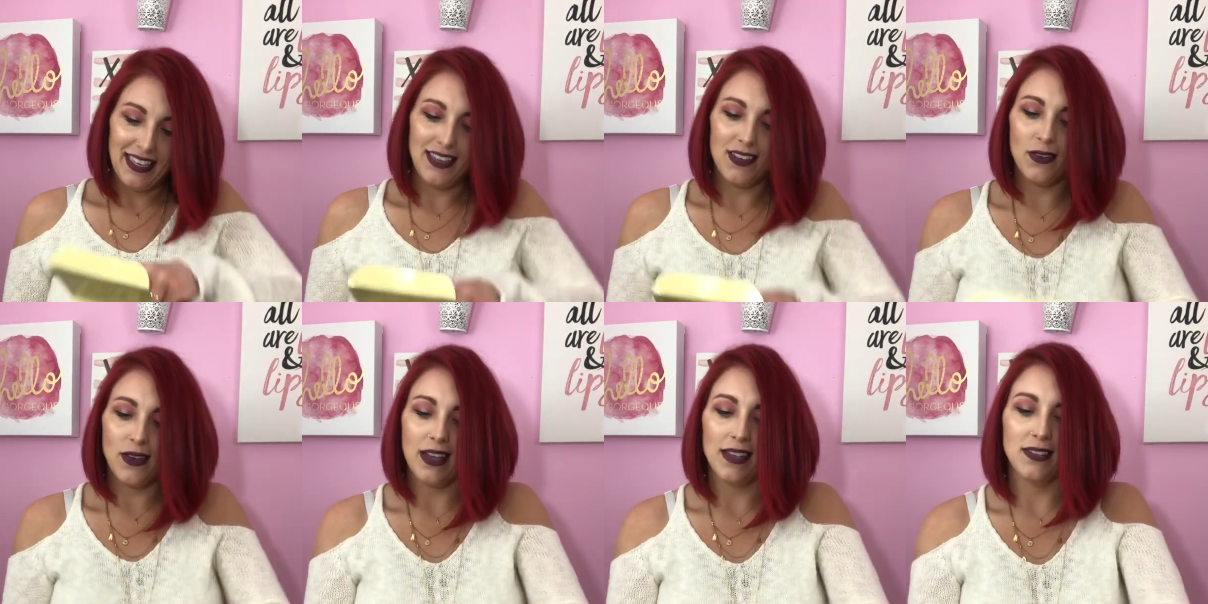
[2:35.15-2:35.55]

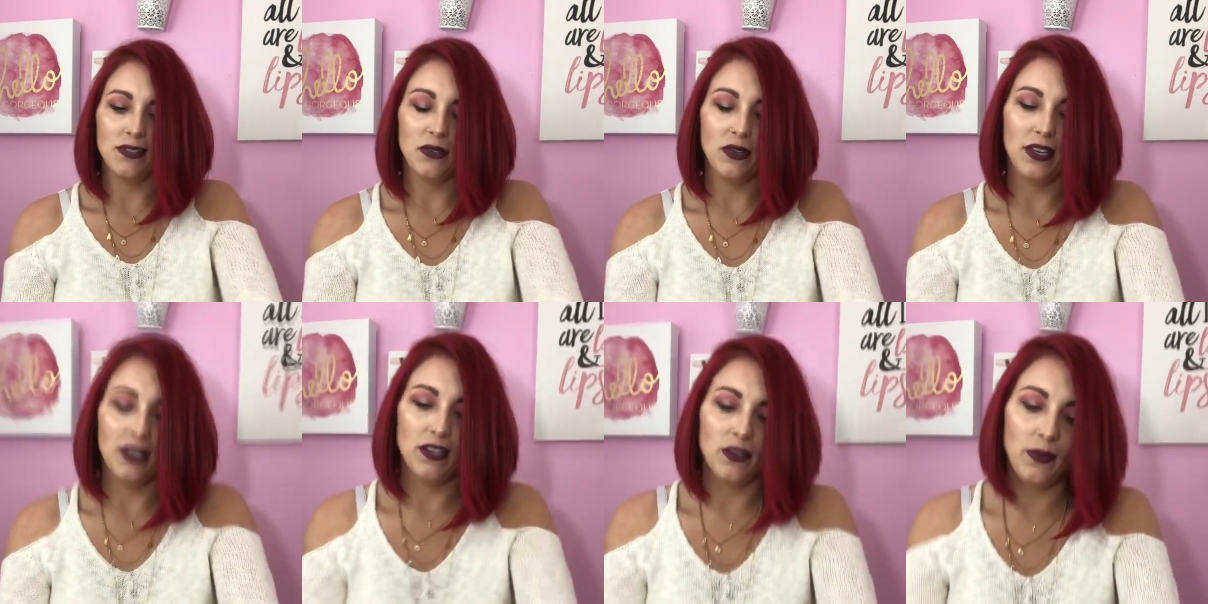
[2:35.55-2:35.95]
Okay,
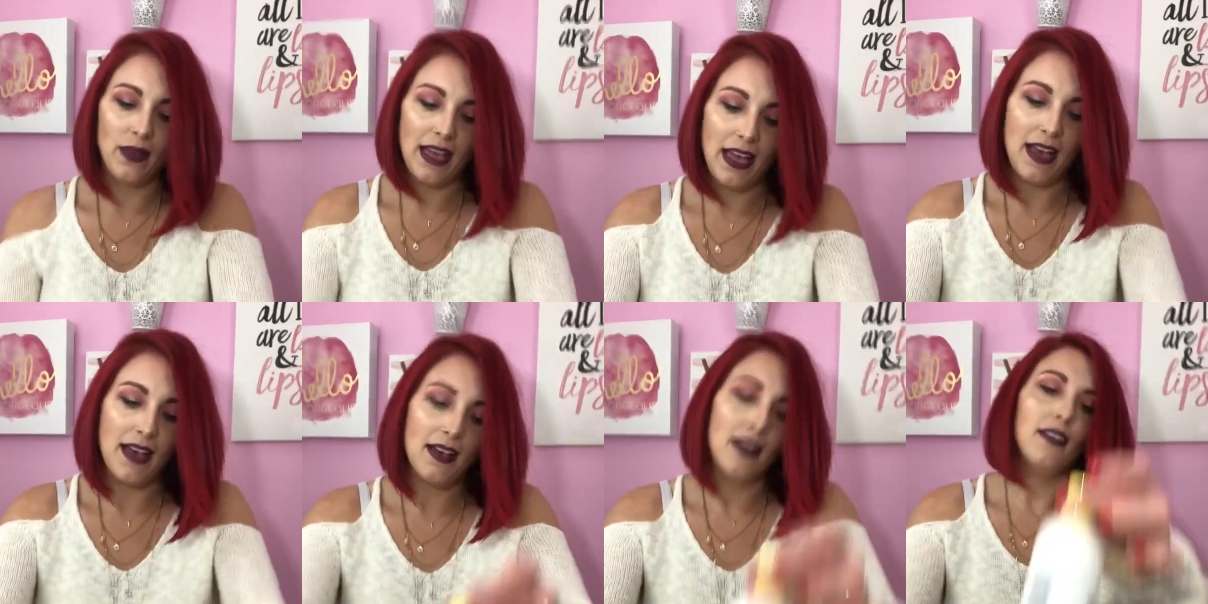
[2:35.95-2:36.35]
so here we
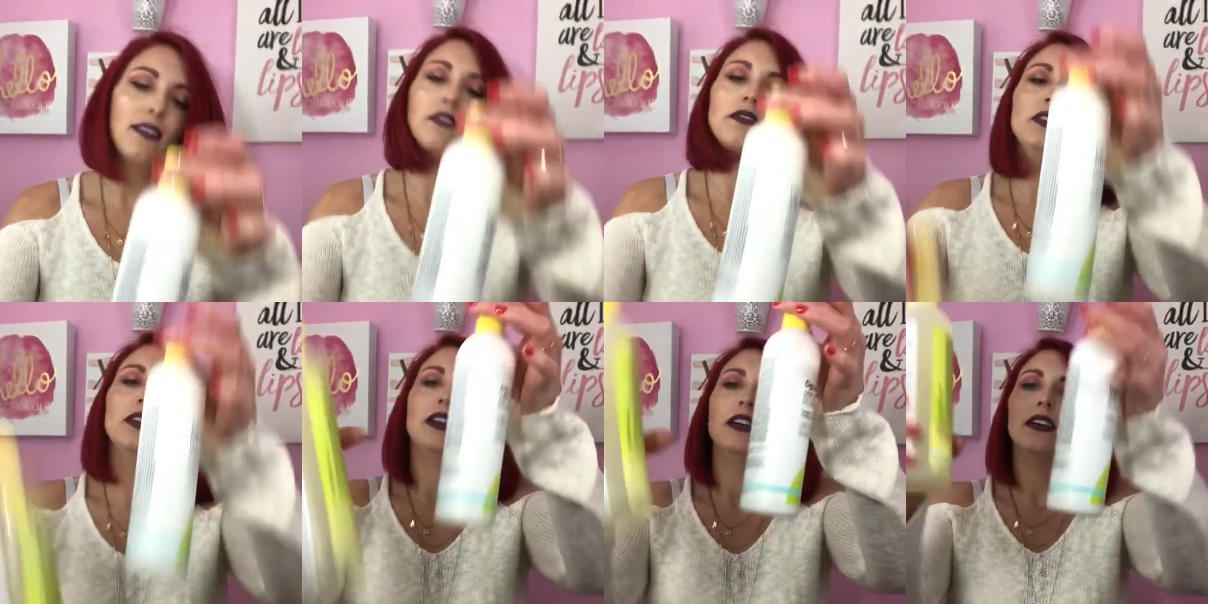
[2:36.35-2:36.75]

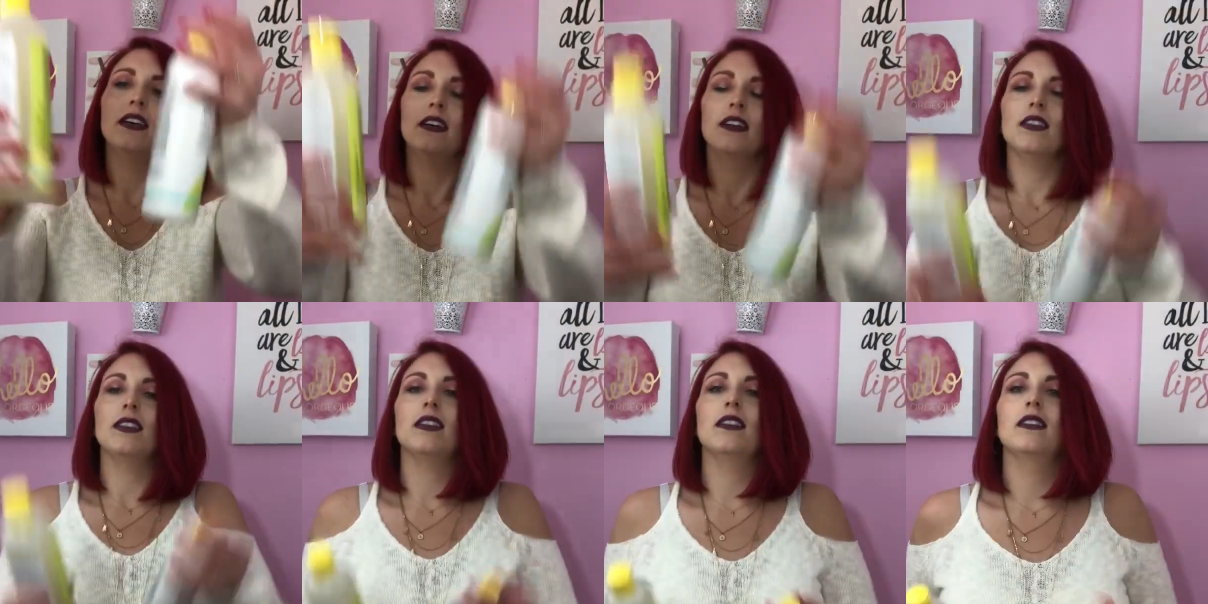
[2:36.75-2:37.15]
have
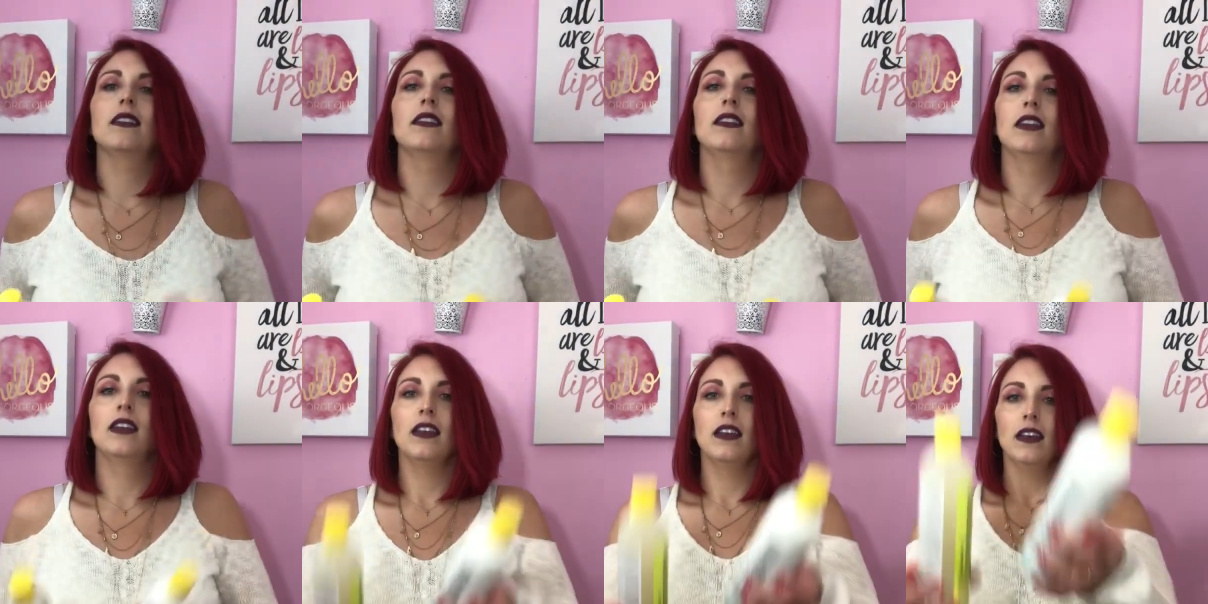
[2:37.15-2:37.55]

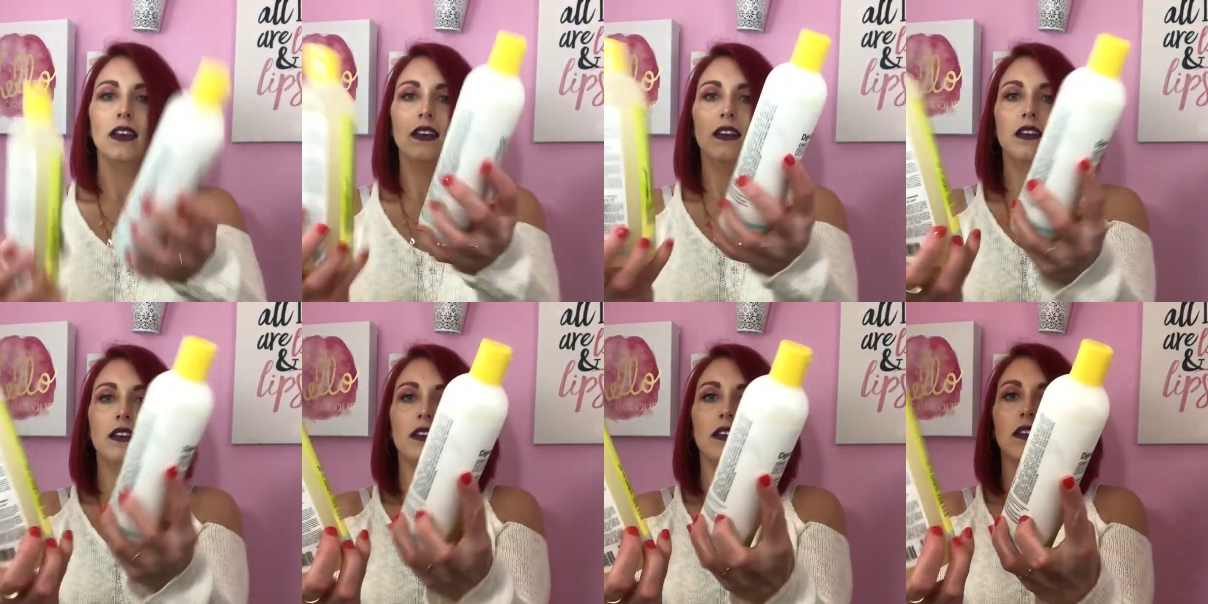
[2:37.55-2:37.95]

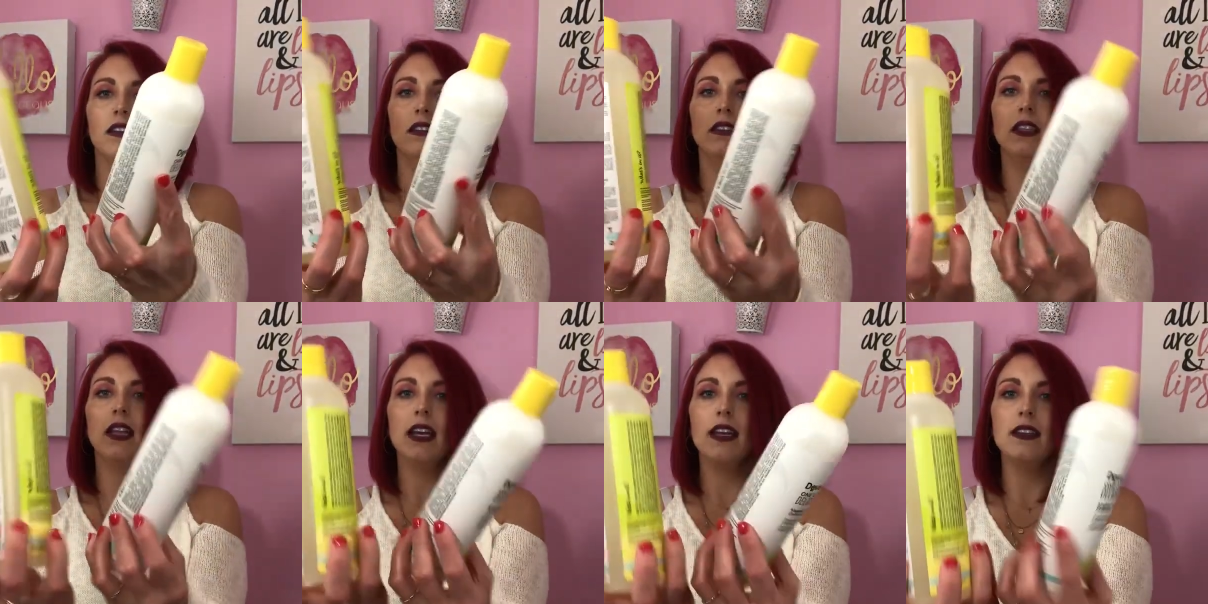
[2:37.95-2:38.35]
the
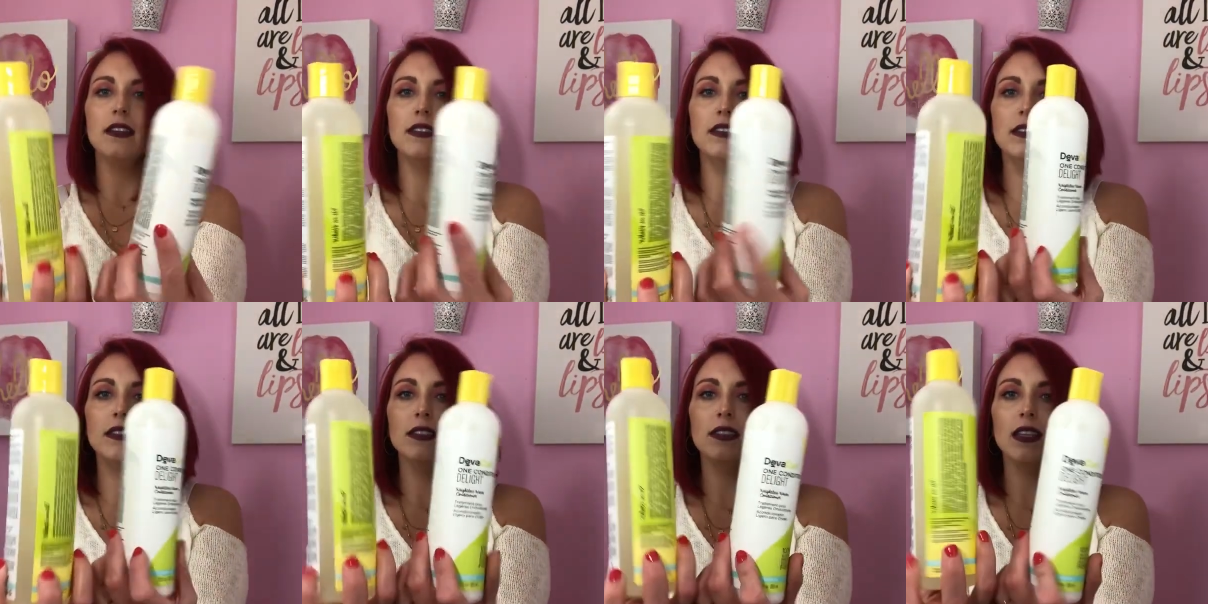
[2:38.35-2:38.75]

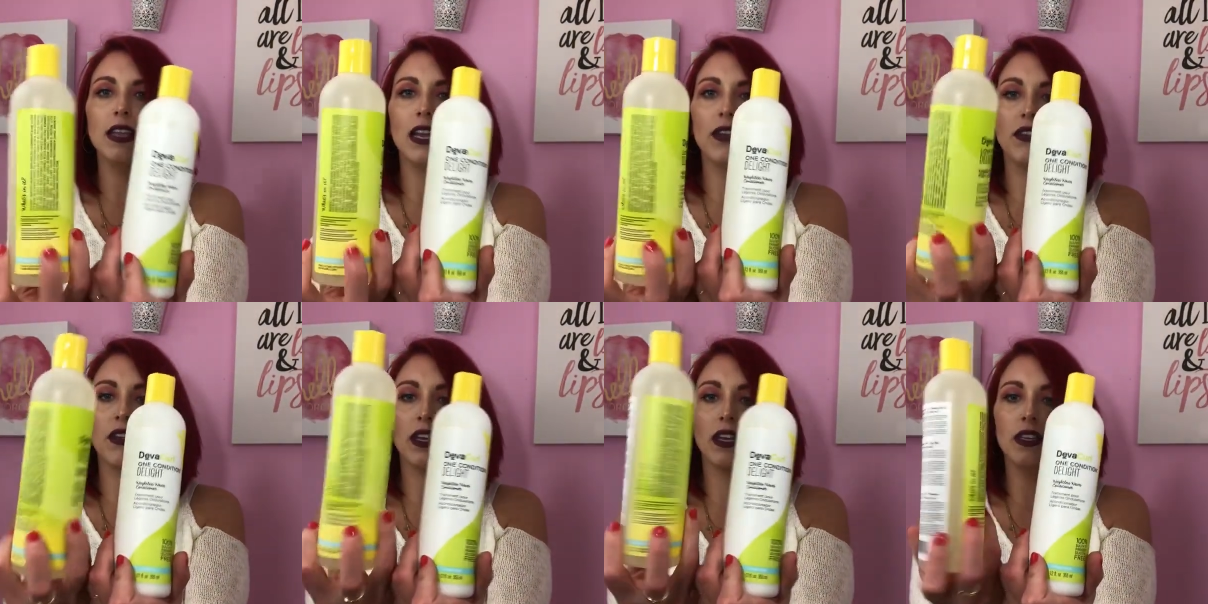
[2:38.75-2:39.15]
cleanse
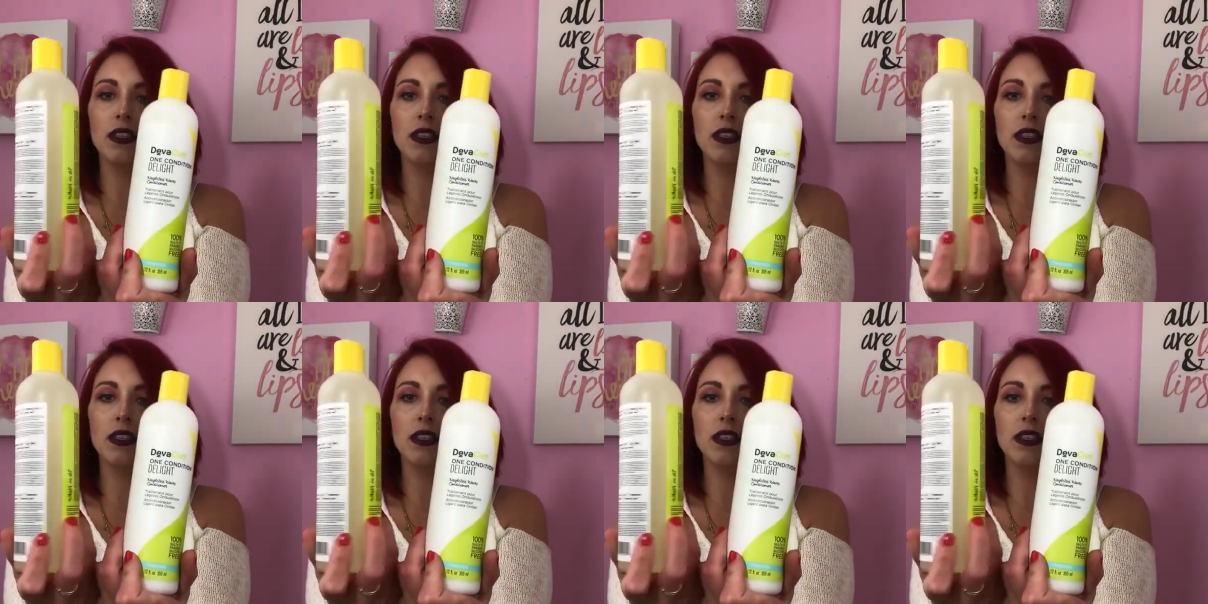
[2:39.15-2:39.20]
and the